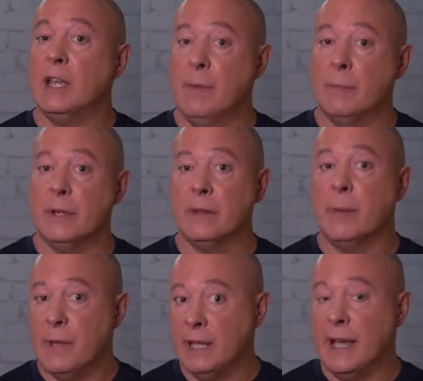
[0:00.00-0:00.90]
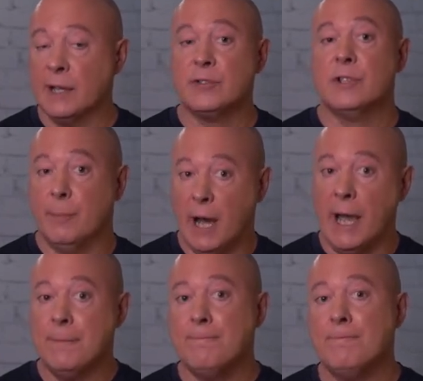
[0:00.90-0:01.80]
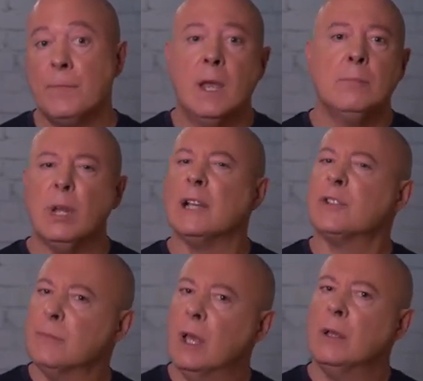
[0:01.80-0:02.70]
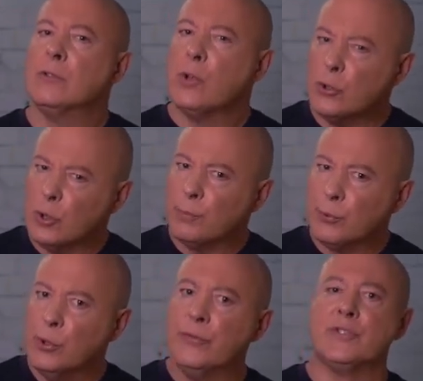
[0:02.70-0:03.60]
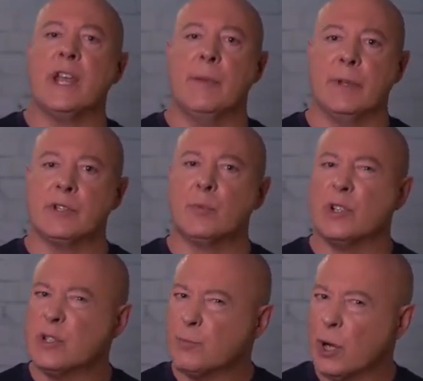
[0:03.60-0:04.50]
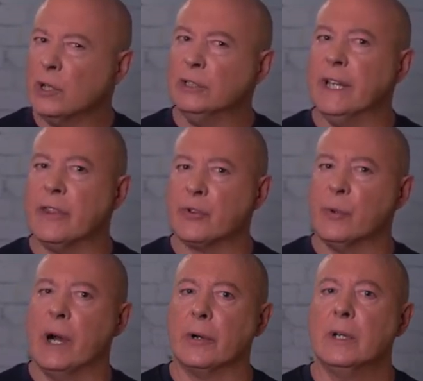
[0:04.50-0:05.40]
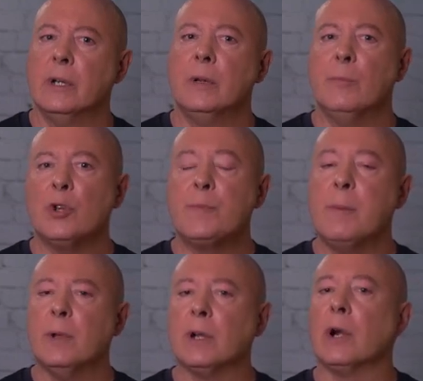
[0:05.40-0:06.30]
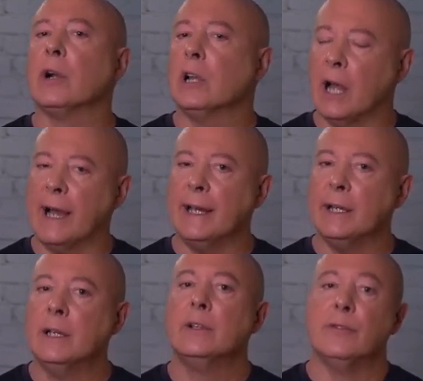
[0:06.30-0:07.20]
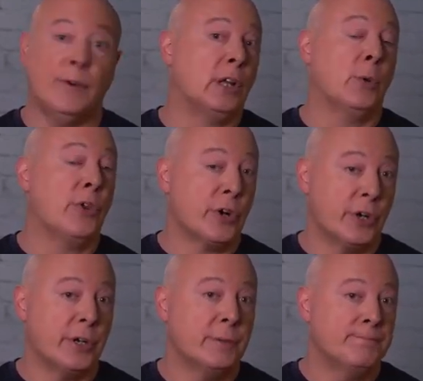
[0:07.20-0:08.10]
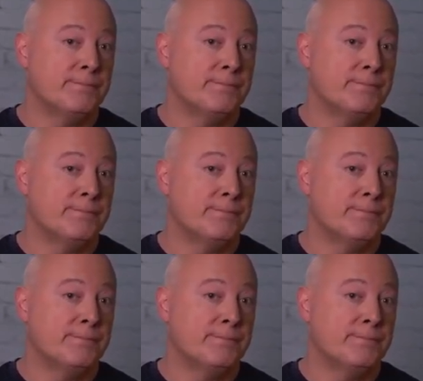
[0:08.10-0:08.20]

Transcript: commitment, the big yes to buy. Plus, social proof statements were sprinkled in throughout. Most people are inclined to follow the herd.